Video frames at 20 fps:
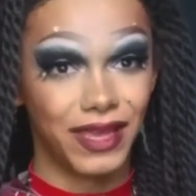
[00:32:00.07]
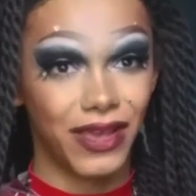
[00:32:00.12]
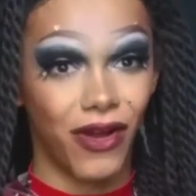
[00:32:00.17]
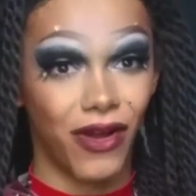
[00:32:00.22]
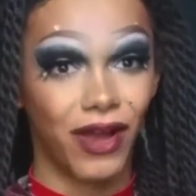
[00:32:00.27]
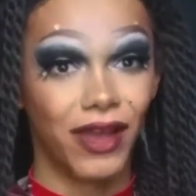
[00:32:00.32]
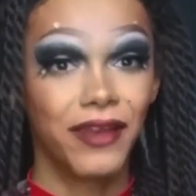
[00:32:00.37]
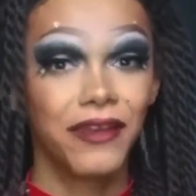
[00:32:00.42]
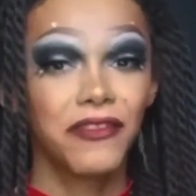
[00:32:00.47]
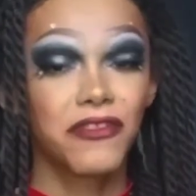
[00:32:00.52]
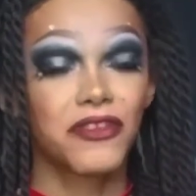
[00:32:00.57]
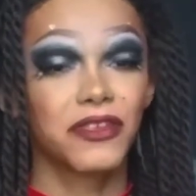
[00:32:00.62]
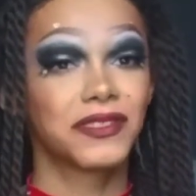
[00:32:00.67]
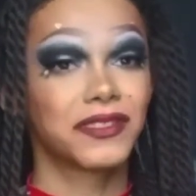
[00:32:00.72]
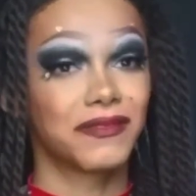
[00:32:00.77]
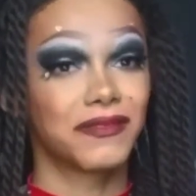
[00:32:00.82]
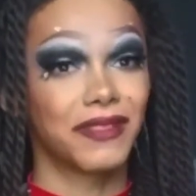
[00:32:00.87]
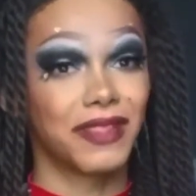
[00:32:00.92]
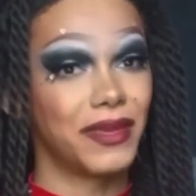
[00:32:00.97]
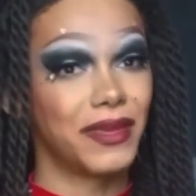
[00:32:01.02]
seeing me
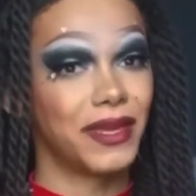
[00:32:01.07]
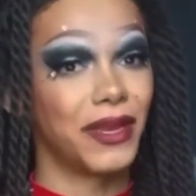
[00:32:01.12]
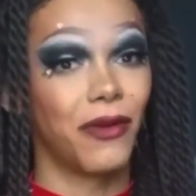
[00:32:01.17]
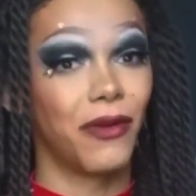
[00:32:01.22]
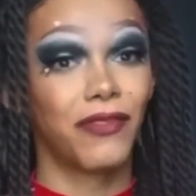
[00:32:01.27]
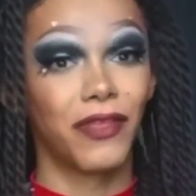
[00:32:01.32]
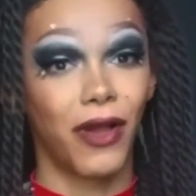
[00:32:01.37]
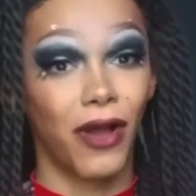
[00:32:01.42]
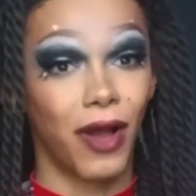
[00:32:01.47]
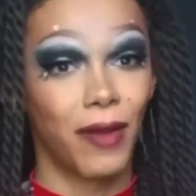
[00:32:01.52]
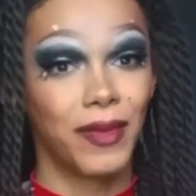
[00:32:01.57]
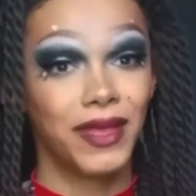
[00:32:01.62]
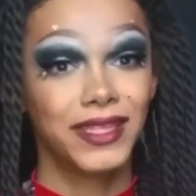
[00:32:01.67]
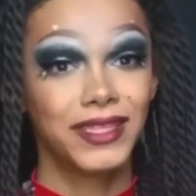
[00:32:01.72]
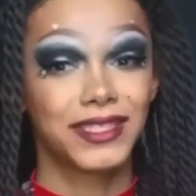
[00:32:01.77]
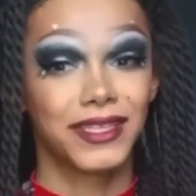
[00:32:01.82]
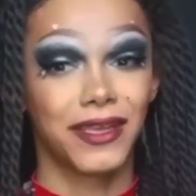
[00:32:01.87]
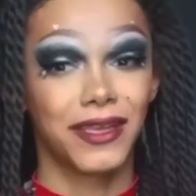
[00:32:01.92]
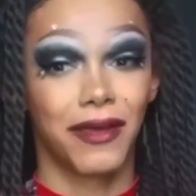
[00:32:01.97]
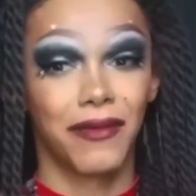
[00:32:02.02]
on, just let me know in
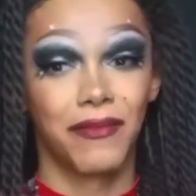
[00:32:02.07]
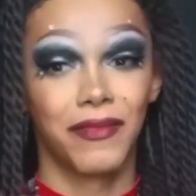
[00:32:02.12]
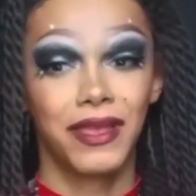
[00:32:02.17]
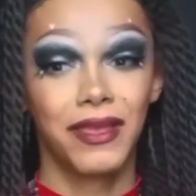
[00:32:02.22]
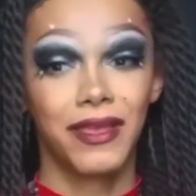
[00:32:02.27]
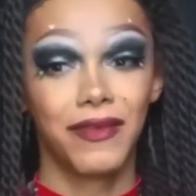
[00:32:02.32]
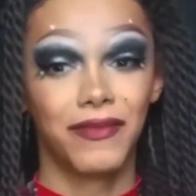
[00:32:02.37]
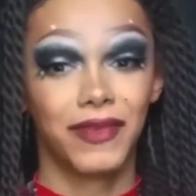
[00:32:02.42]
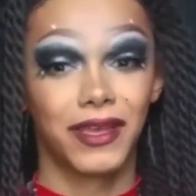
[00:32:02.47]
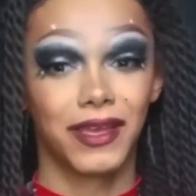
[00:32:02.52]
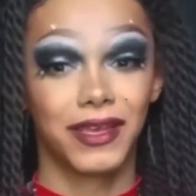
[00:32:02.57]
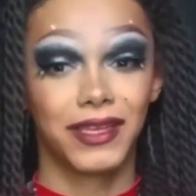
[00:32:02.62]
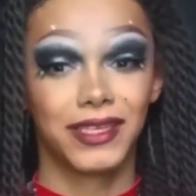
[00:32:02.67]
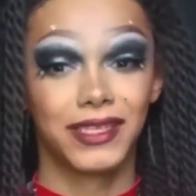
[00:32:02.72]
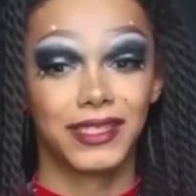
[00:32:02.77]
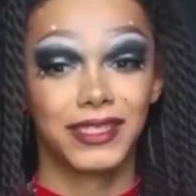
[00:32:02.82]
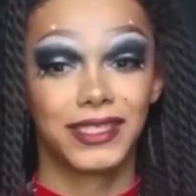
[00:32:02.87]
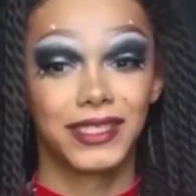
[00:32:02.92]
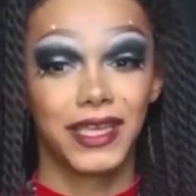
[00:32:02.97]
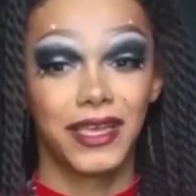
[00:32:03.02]
the comments,
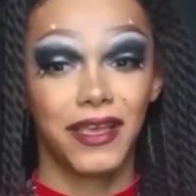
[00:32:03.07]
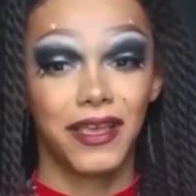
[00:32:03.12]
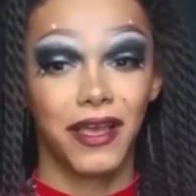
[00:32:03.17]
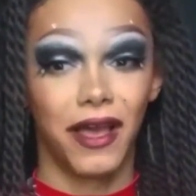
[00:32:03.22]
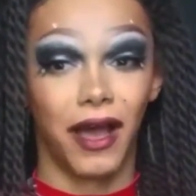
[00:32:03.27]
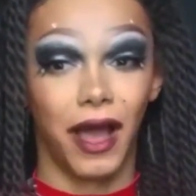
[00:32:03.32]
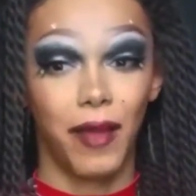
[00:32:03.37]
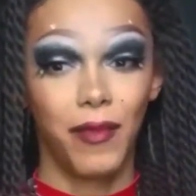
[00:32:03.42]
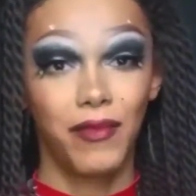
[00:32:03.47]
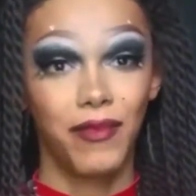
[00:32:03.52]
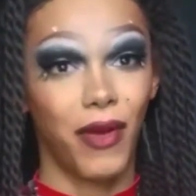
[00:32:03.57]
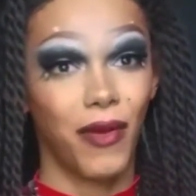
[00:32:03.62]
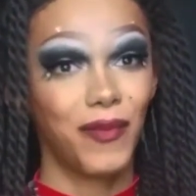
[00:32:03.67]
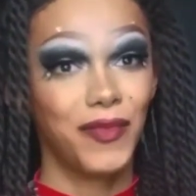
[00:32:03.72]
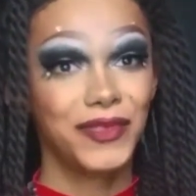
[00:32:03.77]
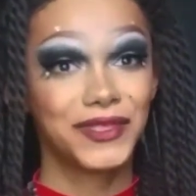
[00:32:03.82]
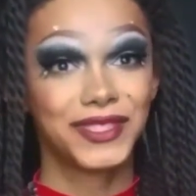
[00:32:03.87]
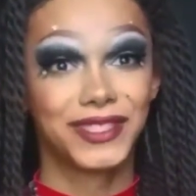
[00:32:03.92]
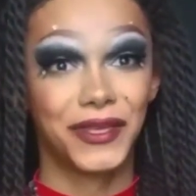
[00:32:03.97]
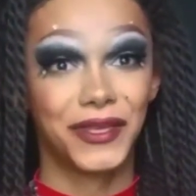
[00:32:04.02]
because
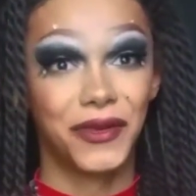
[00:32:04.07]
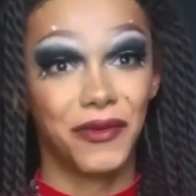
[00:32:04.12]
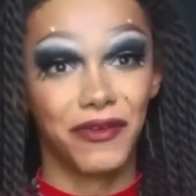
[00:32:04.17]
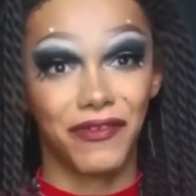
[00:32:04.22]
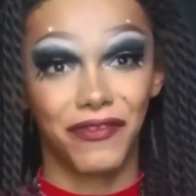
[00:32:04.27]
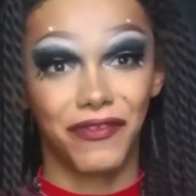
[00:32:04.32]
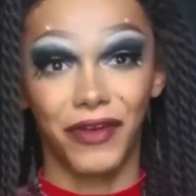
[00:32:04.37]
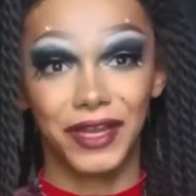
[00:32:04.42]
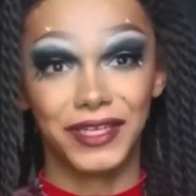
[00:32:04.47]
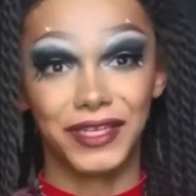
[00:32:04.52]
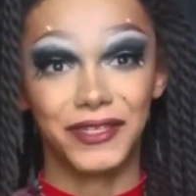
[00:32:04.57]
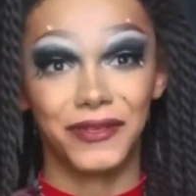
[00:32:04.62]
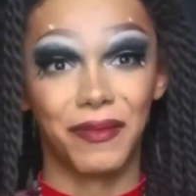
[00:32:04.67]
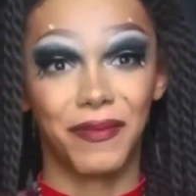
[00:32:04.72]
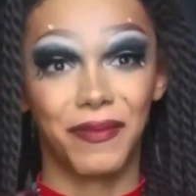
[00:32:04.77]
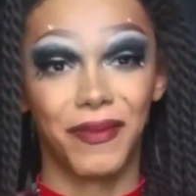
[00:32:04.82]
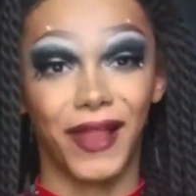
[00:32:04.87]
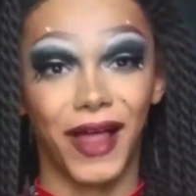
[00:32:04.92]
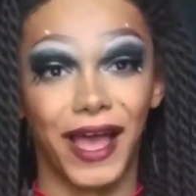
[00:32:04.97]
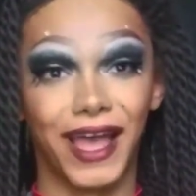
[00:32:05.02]
I'm almost too
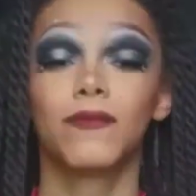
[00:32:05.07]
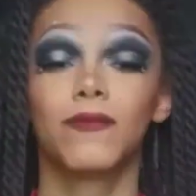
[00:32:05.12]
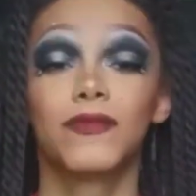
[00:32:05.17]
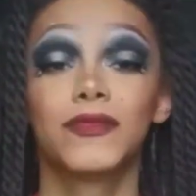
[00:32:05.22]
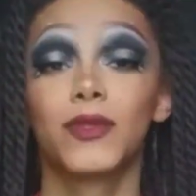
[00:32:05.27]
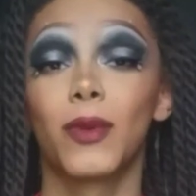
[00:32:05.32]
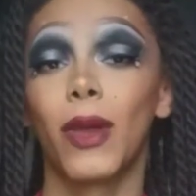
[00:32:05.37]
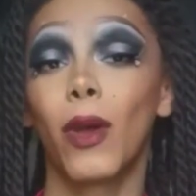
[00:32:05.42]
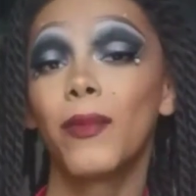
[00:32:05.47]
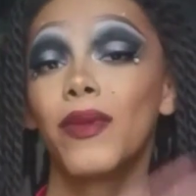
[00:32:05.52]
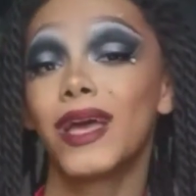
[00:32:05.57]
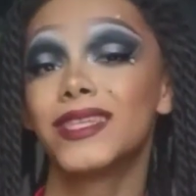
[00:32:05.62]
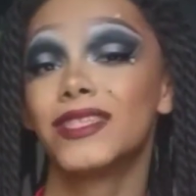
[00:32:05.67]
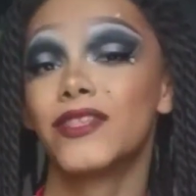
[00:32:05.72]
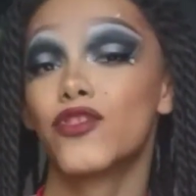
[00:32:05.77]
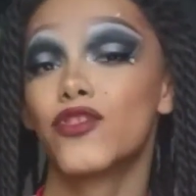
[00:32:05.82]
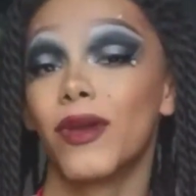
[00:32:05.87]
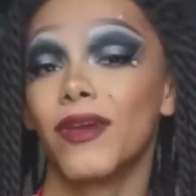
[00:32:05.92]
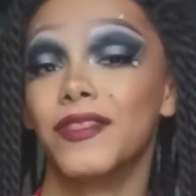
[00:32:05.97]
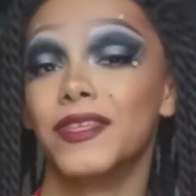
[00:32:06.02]
afraid to apply.
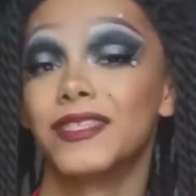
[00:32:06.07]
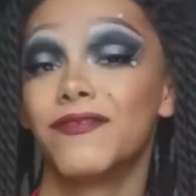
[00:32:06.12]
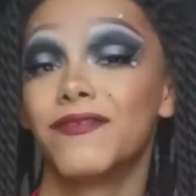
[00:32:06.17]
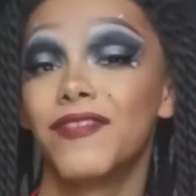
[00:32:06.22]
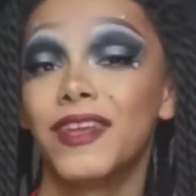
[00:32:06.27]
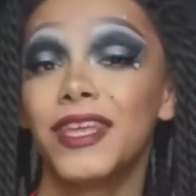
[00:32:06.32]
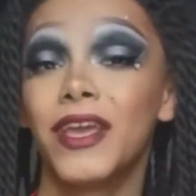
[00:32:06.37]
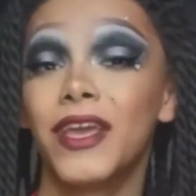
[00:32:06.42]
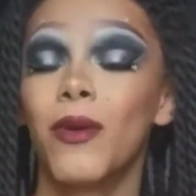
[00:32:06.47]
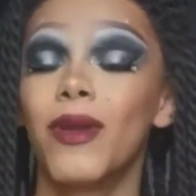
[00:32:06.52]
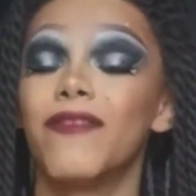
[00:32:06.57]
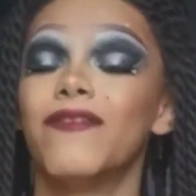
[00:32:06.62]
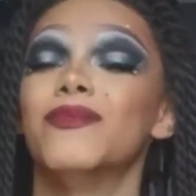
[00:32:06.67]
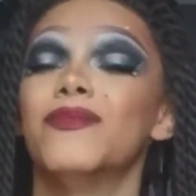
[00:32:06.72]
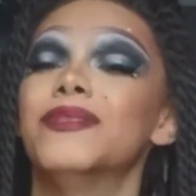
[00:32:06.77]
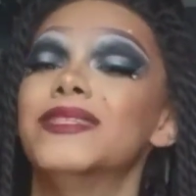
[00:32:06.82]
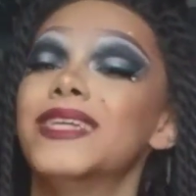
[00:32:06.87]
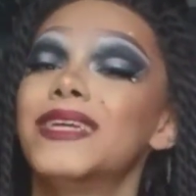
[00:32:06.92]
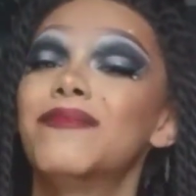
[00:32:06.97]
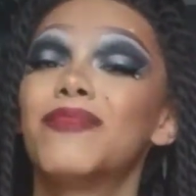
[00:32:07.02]
So I hope you guys enjoyed this
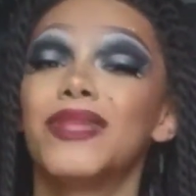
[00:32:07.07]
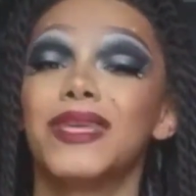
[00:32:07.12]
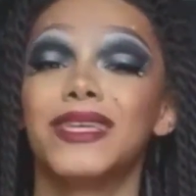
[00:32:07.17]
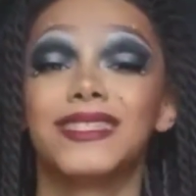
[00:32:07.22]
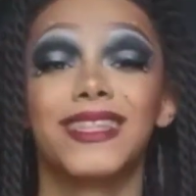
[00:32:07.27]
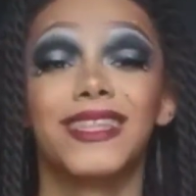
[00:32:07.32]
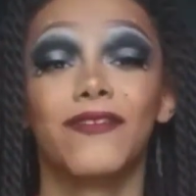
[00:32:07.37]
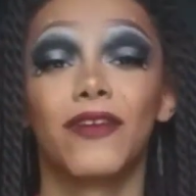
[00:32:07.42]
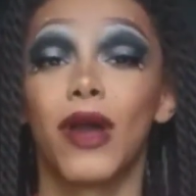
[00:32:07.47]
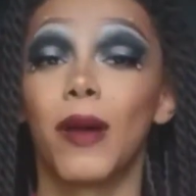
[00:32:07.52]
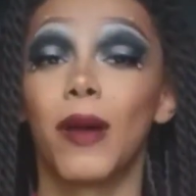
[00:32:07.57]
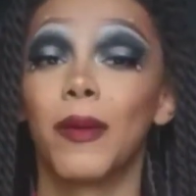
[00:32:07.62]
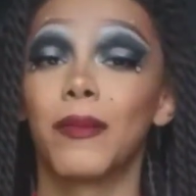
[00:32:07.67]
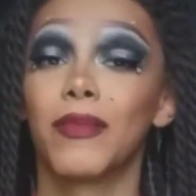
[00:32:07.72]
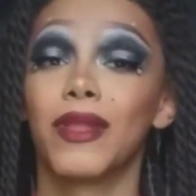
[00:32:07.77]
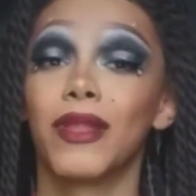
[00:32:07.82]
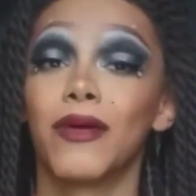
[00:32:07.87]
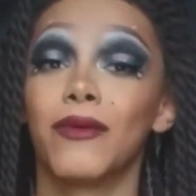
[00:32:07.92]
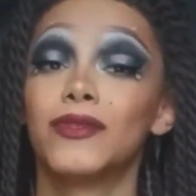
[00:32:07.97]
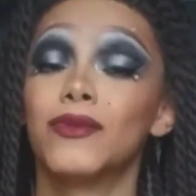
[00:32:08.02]
video. If you did,
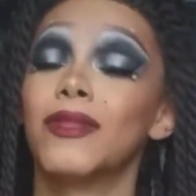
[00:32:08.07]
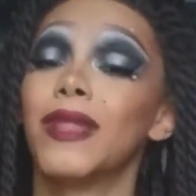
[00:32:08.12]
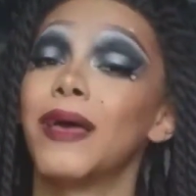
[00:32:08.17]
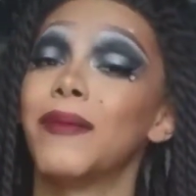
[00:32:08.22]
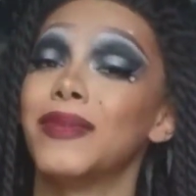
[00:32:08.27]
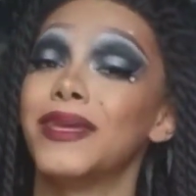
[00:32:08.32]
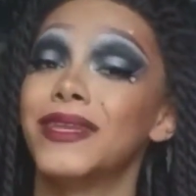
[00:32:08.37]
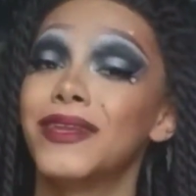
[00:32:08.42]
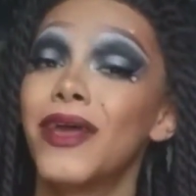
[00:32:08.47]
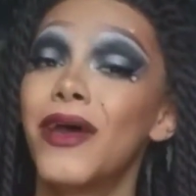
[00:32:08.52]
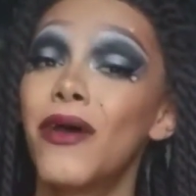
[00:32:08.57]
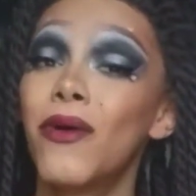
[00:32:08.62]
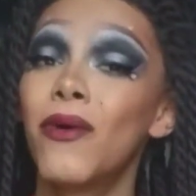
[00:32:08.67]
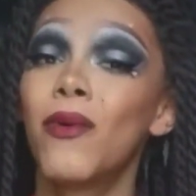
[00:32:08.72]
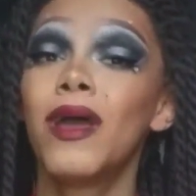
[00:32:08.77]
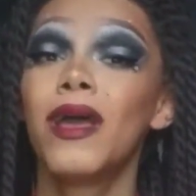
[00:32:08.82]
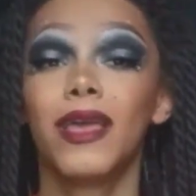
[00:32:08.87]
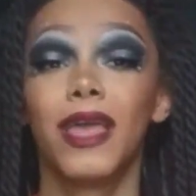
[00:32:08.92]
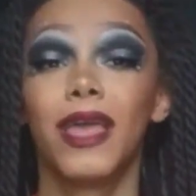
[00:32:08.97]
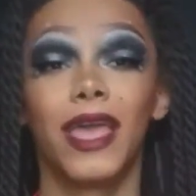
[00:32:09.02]
please leave a comment below to let
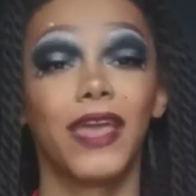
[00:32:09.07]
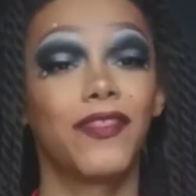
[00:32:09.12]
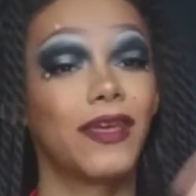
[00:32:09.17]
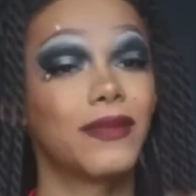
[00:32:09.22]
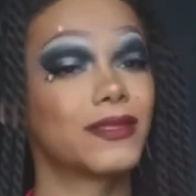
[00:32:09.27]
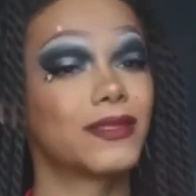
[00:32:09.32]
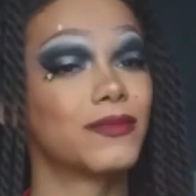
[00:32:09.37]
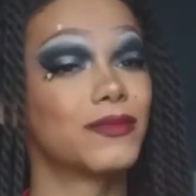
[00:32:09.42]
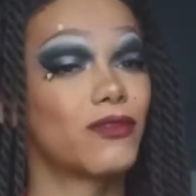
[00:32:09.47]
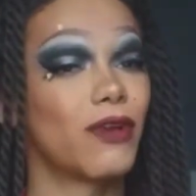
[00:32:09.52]
me know.